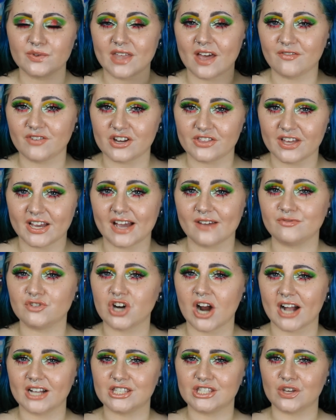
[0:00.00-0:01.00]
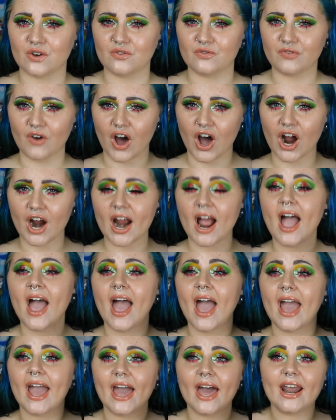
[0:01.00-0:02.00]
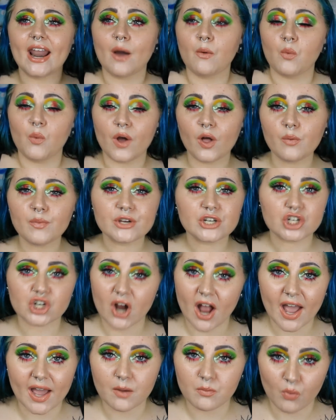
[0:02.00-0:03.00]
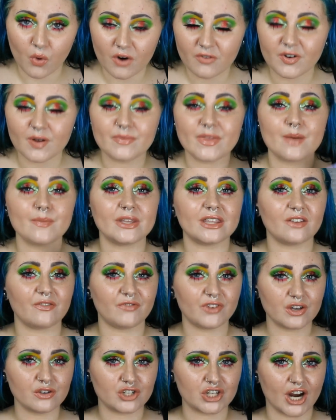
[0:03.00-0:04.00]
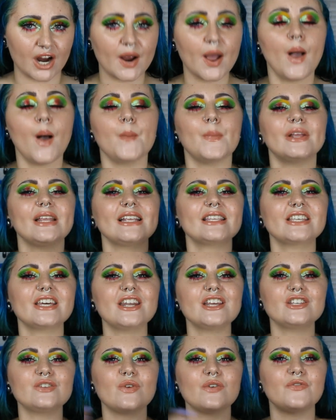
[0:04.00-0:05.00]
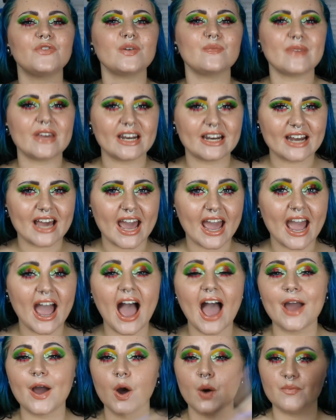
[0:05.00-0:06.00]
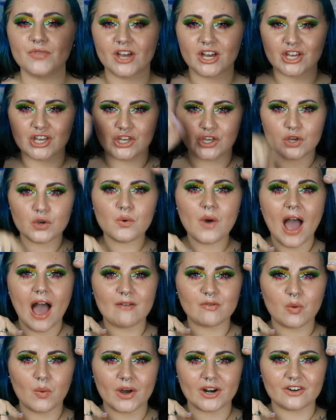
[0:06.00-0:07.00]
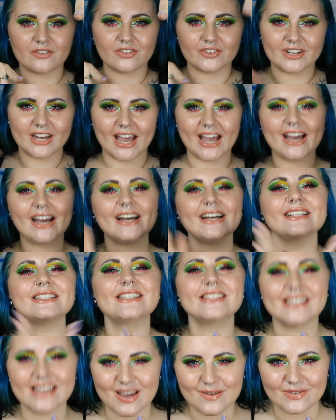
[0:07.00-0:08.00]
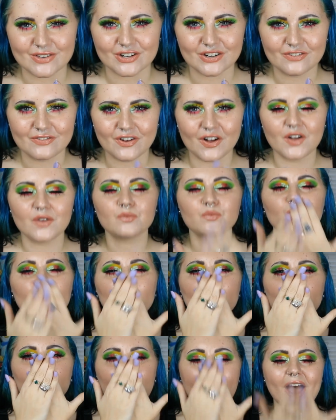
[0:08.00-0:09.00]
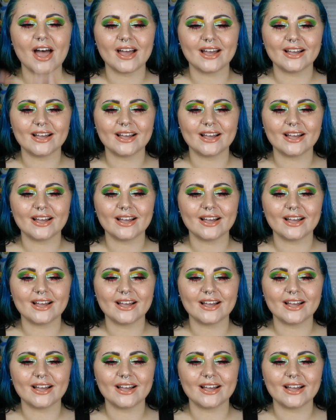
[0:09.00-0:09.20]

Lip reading: with everything I've tried so far, and will be trying more from them in the future. But that's going to do it for me today. I hope that you have a wonderful day and stay beautiful. Mwah.